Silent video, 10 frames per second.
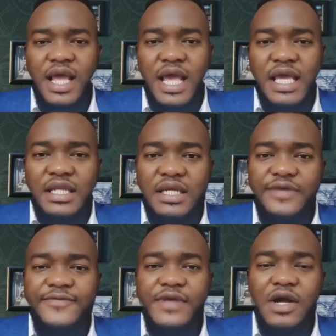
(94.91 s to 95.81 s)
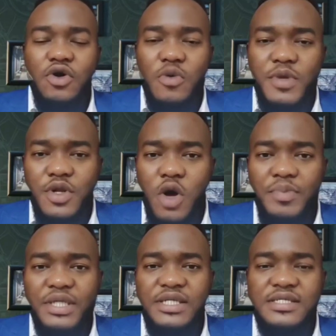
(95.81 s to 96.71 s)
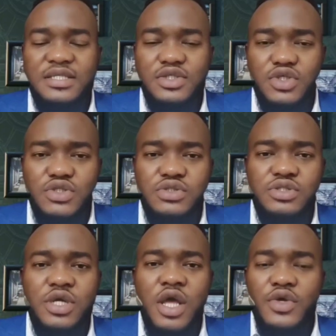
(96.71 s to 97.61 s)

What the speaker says: and if you are coming up in this industry,